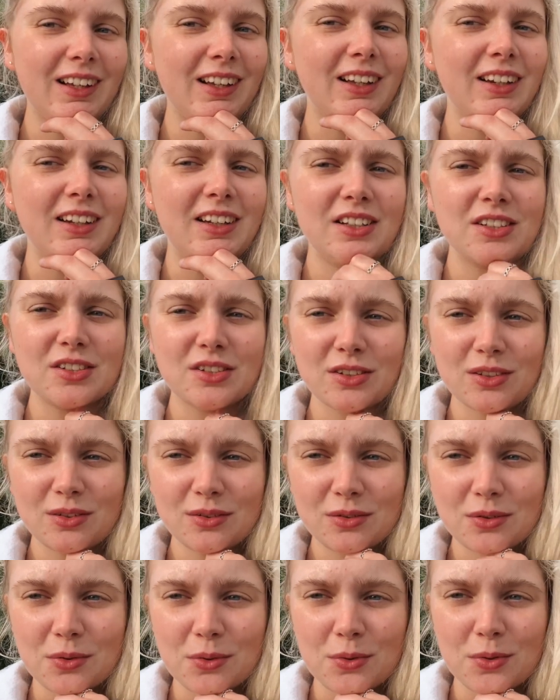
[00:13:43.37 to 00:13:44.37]
and it's
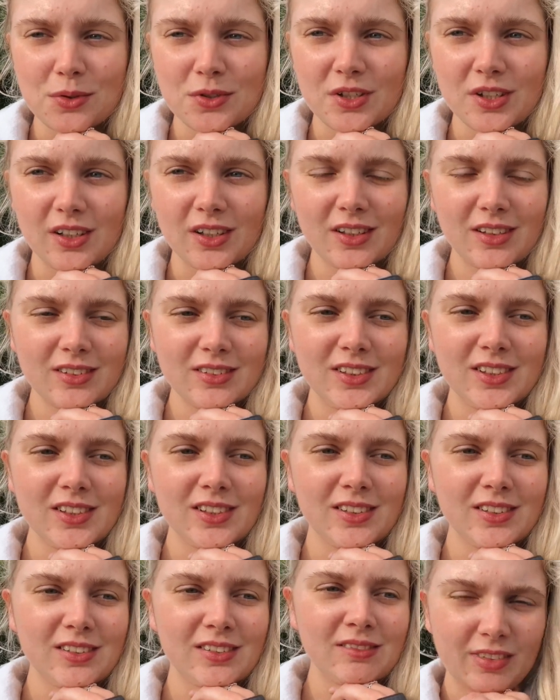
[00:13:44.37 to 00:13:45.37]

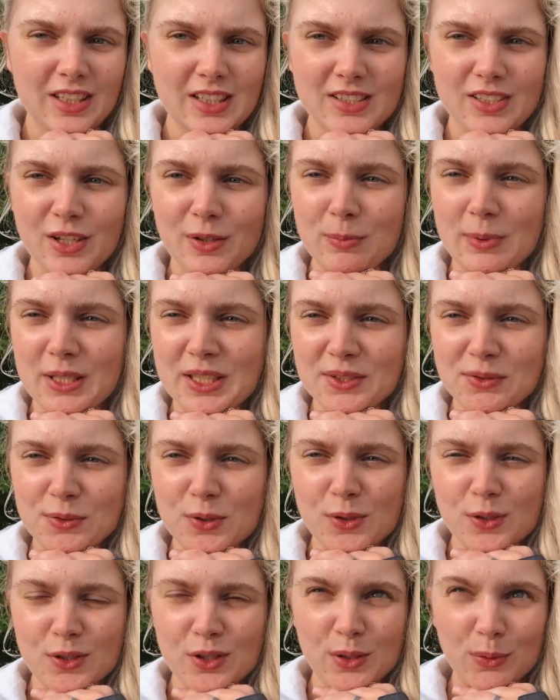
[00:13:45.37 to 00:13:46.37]
gorgeous. It's so
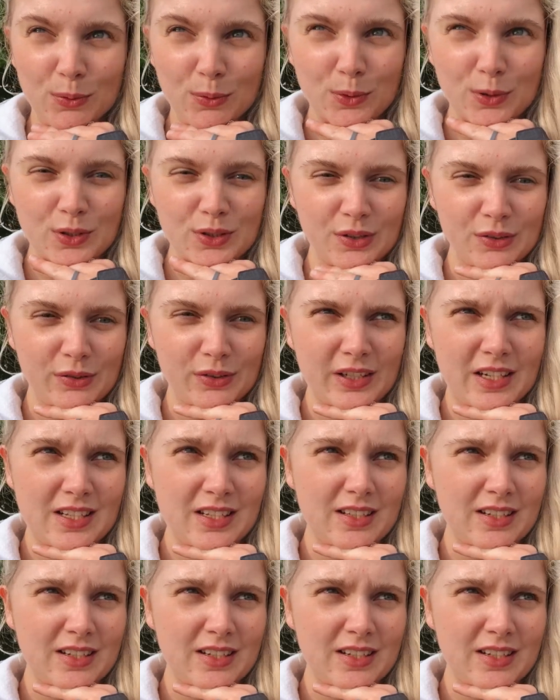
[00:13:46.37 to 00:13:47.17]
peaceful because the water's really